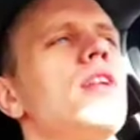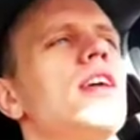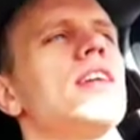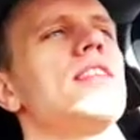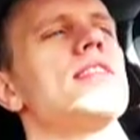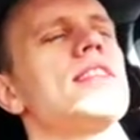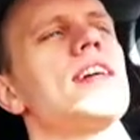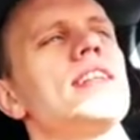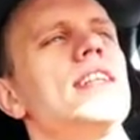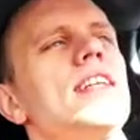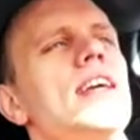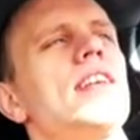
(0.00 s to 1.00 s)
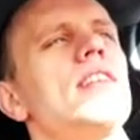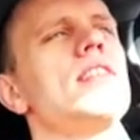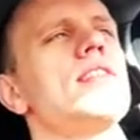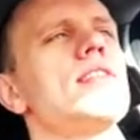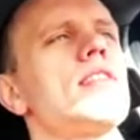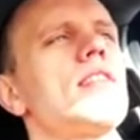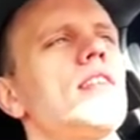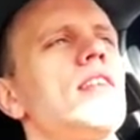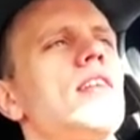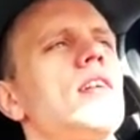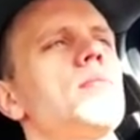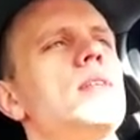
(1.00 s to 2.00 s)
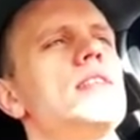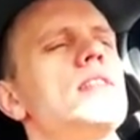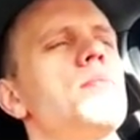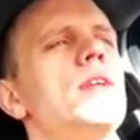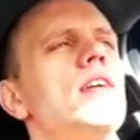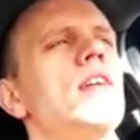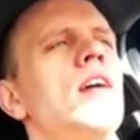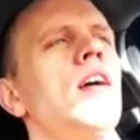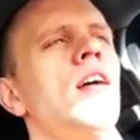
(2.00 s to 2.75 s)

like these 1980s TCP